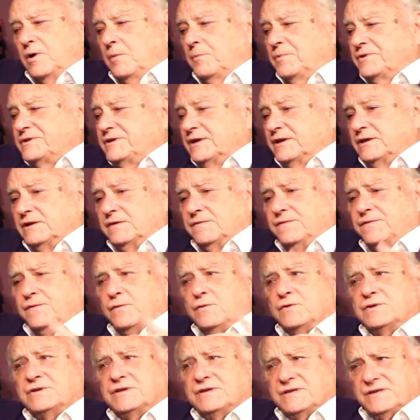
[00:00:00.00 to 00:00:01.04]
What particular
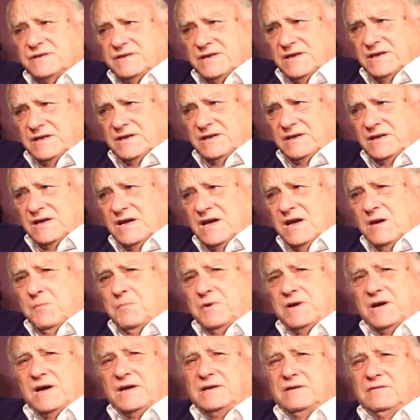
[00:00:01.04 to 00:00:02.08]
forces are needed,
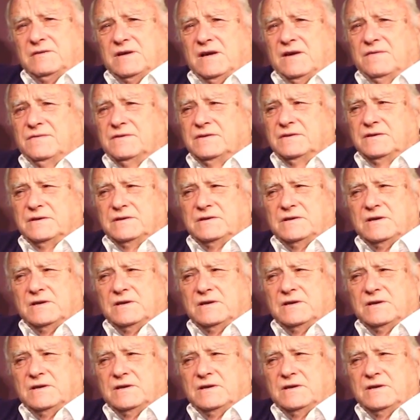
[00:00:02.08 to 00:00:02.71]
but I don't have to